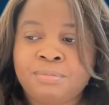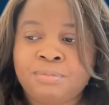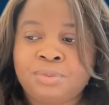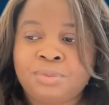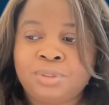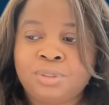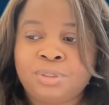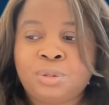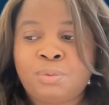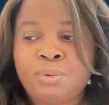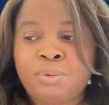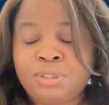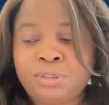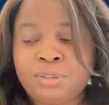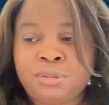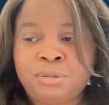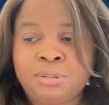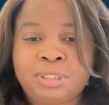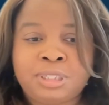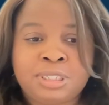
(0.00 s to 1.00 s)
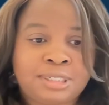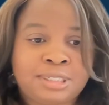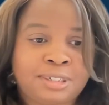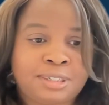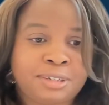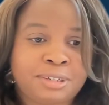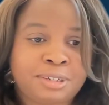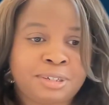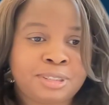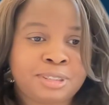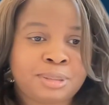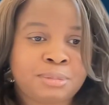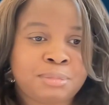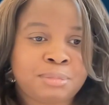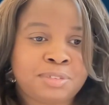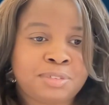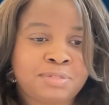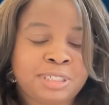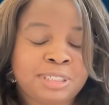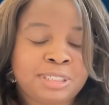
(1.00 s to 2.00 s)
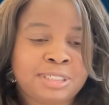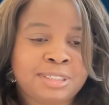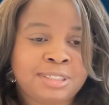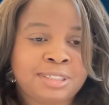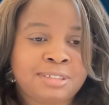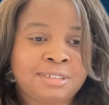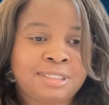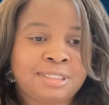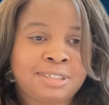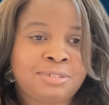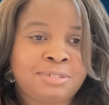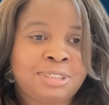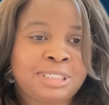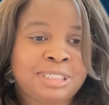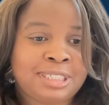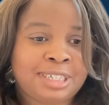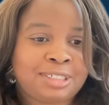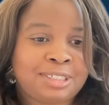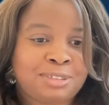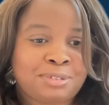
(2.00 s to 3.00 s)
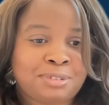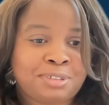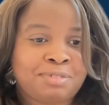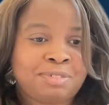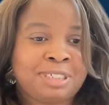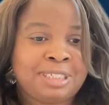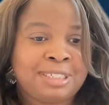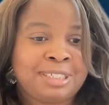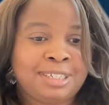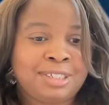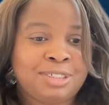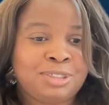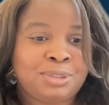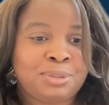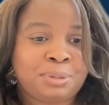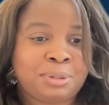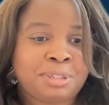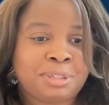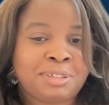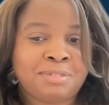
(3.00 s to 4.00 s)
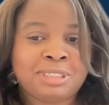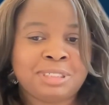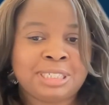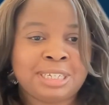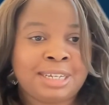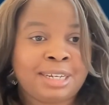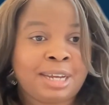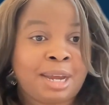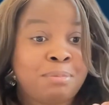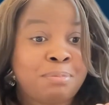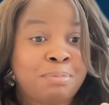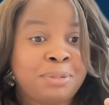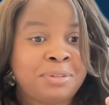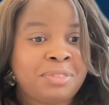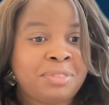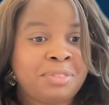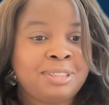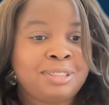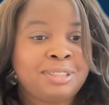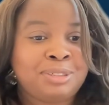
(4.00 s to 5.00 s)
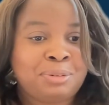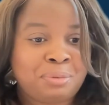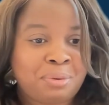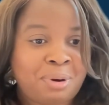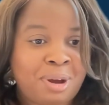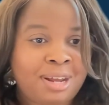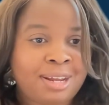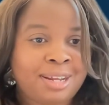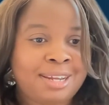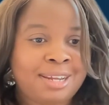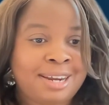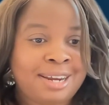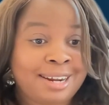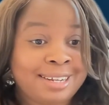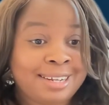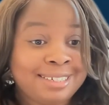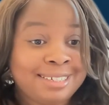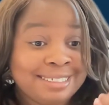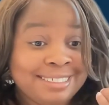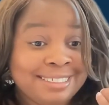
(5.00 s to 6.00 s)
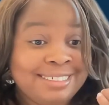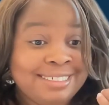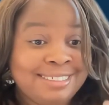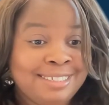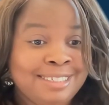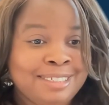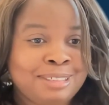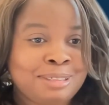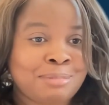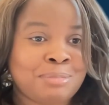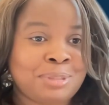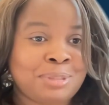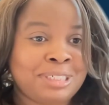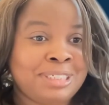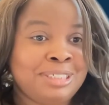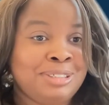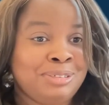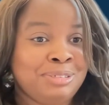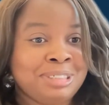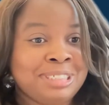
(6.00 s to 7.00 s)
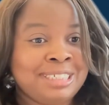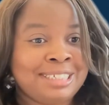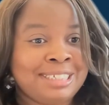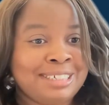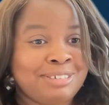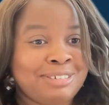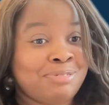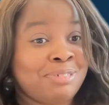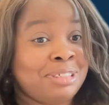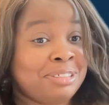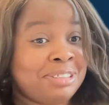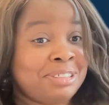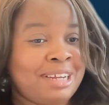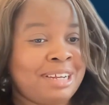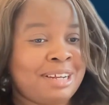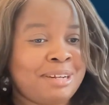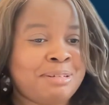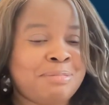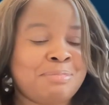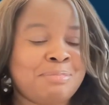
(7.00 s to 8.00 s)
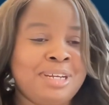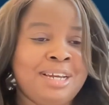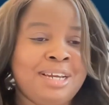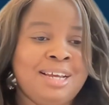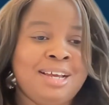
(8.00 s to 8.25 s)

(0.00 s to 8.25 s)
So when you're doing things that are customer facing, there is that sort of innate joy of saying, I built this UI and I can see somebody using it in real time.